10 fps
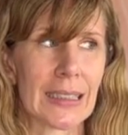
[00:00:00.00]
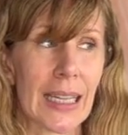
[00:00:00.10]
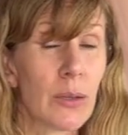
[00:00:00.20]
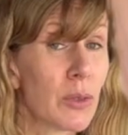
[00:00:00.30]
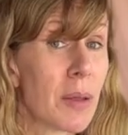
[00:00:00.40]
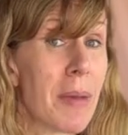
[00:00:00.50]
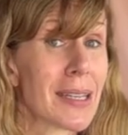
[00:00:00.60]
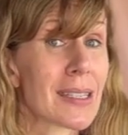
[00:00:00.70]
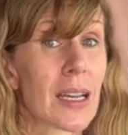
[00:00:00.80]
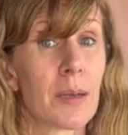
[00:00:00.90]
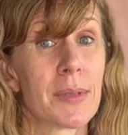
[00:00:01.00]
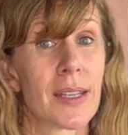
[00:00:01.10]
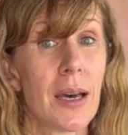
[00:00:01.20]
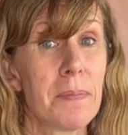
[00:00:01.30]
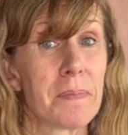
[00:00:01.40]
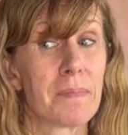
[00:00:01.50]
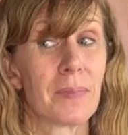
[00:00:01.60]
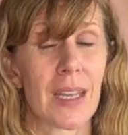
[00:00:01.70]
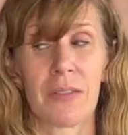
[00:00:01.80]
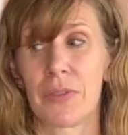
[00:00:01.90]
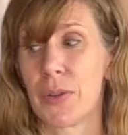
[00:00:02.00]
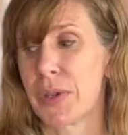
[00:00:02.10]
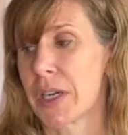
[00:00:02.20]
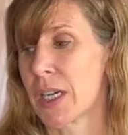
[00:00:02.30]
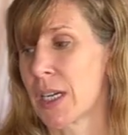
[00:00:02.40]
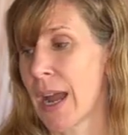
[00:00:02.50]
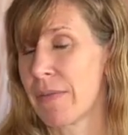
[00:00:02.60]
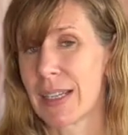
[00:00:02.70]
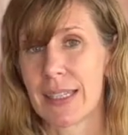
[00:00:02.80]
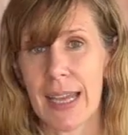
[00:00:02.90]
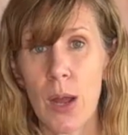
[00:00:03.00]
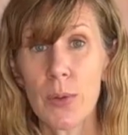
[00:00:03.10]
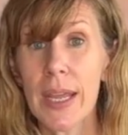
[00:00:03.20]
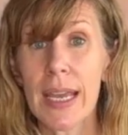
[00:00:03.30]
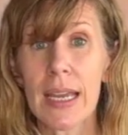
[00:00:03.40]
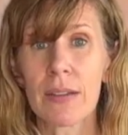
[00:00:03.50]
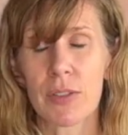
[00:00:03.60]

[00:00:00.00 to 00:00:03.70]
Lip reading: then when the mess comes up, if you're having a down day,